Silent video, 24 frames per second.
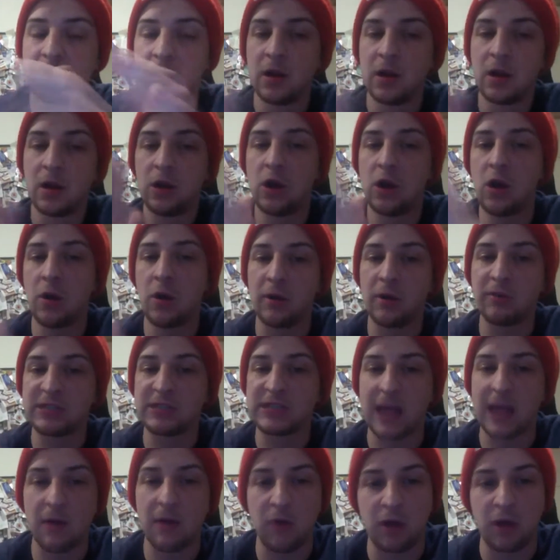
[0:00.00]
no, it
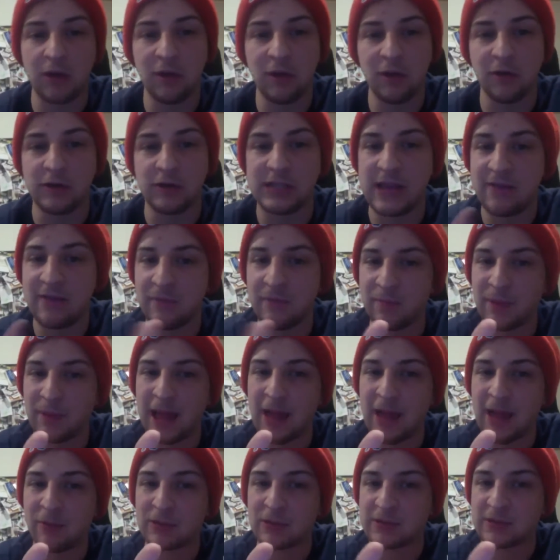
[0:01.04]
was Tyronn Lue. David
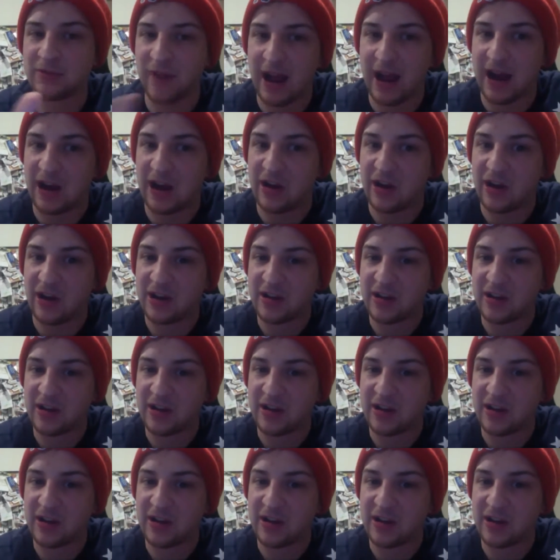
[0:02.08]
Blatt was fired.